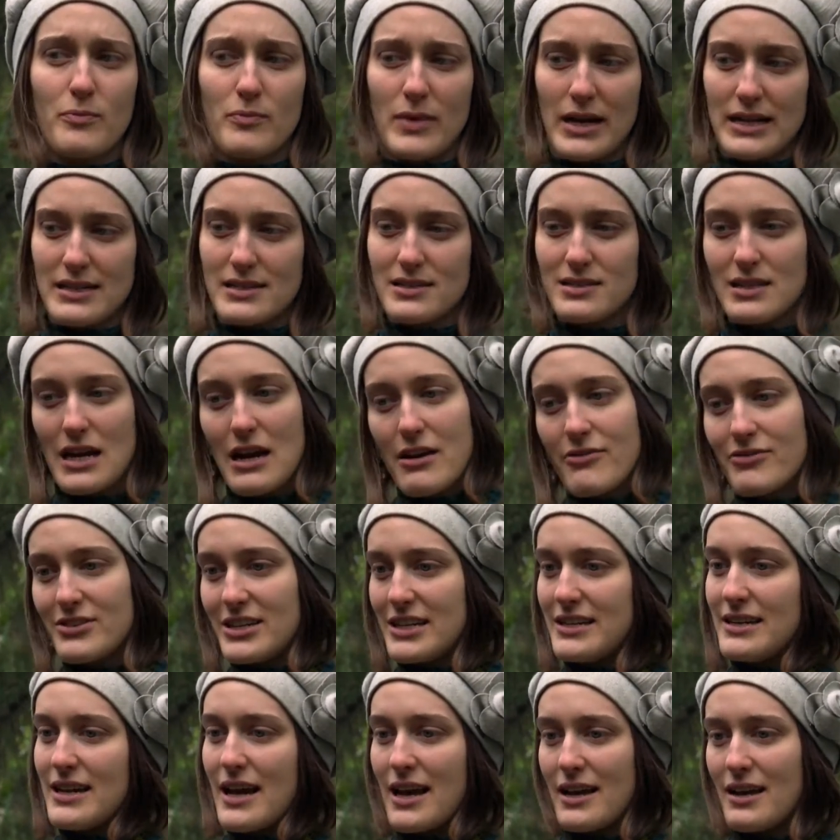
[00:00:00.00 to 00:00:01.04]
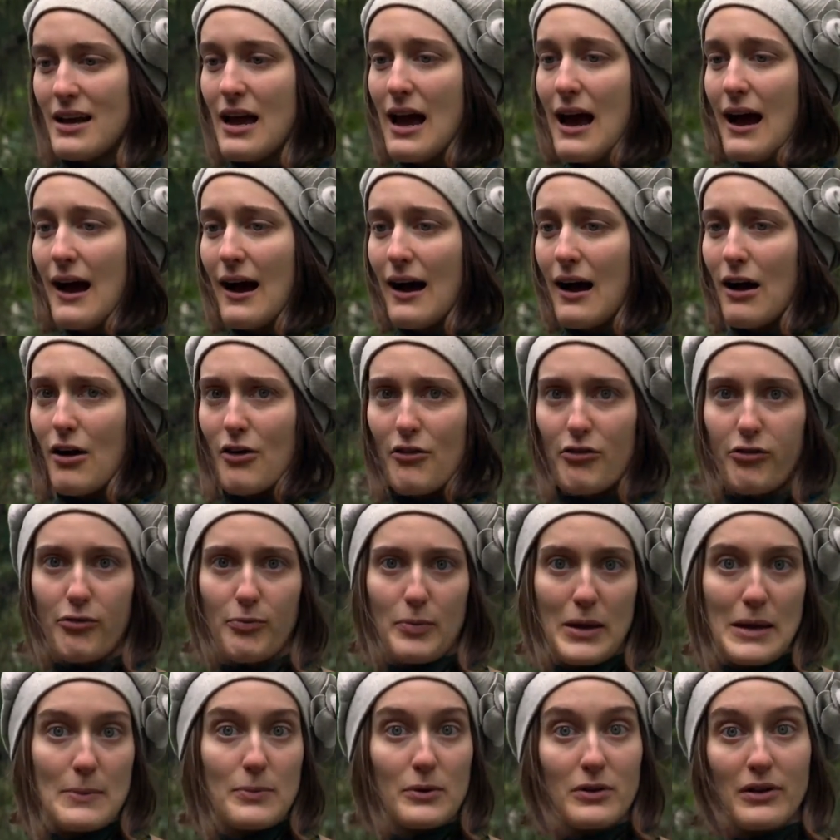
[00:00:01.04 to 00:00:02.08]
my safety net of
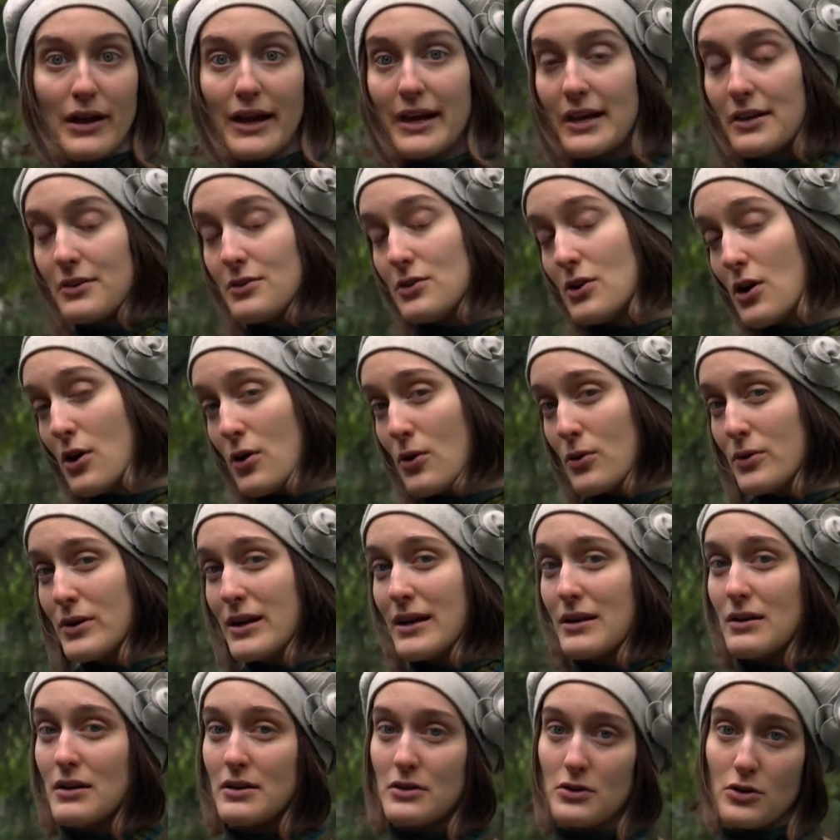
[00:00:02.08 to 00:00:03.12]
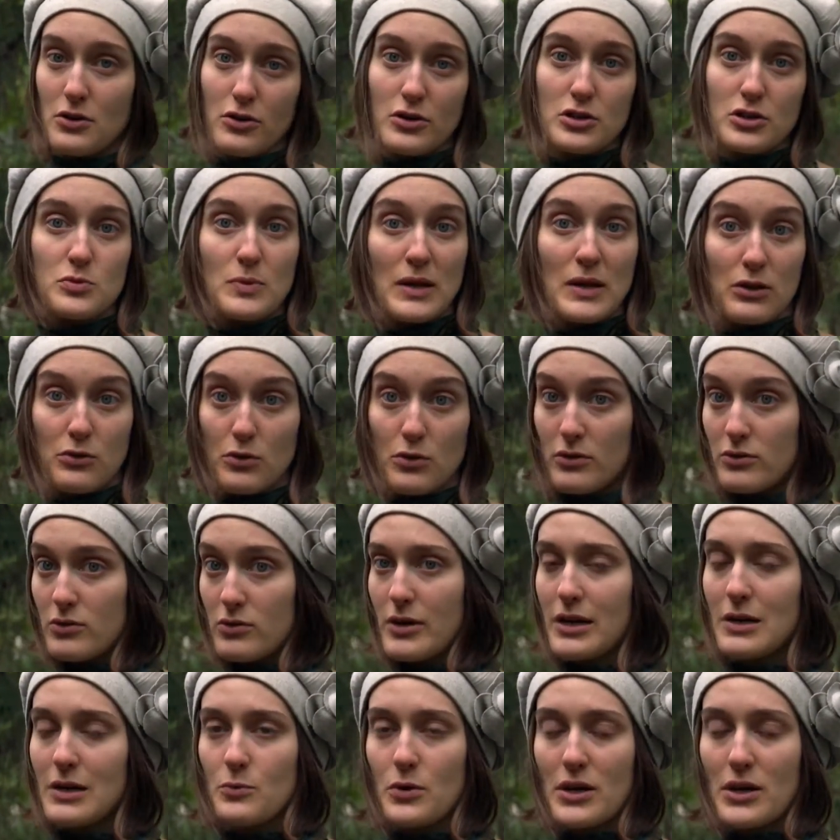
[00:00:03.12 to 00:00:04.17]
people I had known and encouraged me throughout the
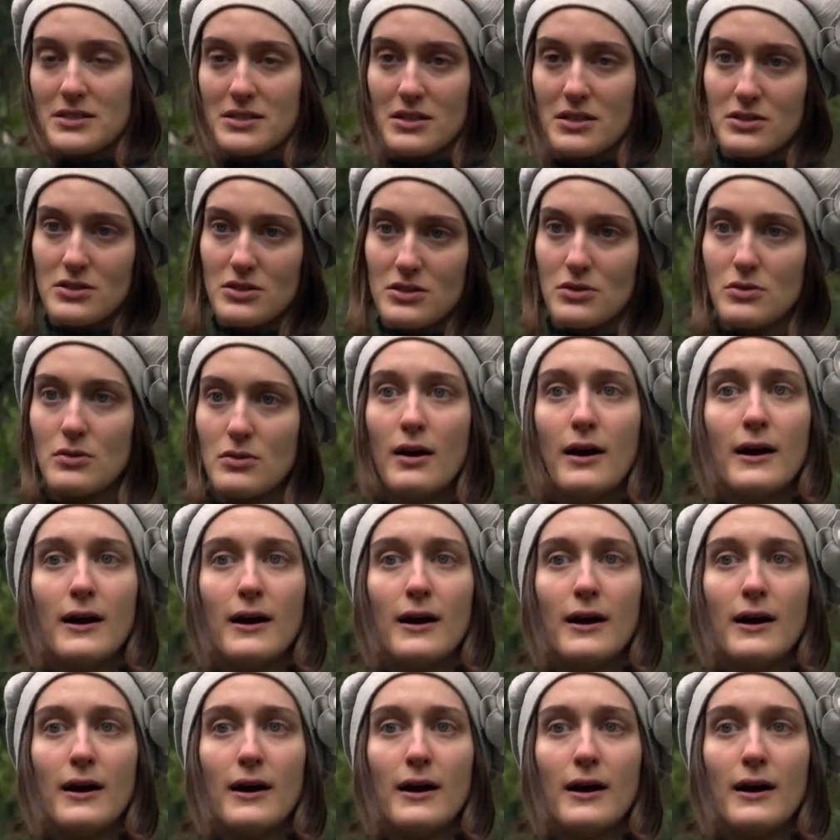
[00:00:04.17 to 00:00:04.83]
writing process to